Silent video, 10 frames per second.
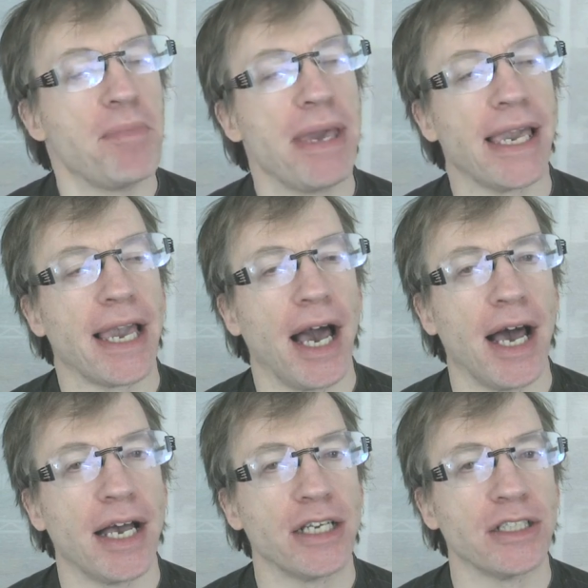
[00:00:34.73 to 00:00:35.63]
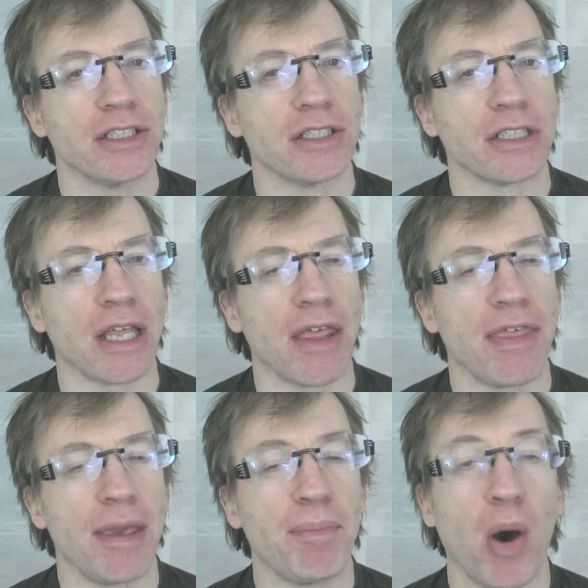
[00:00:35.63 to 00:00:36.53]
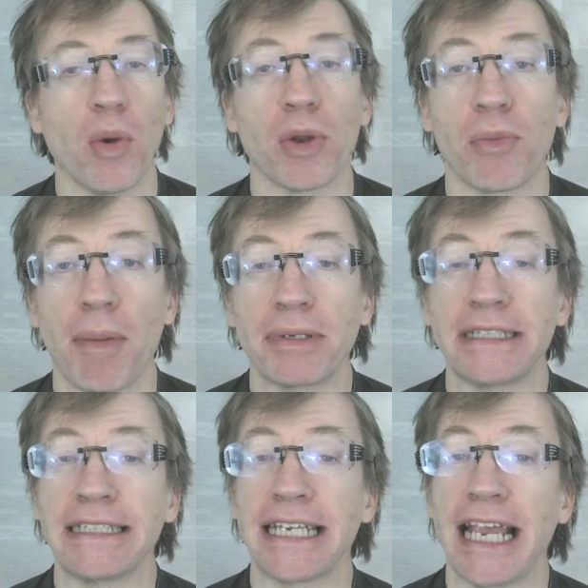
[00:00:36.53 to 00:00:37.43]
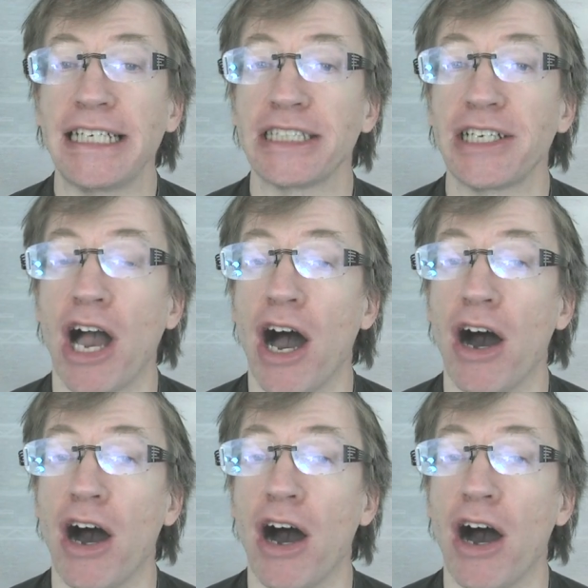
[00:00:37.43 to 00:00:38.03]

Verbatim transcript: because the polar representation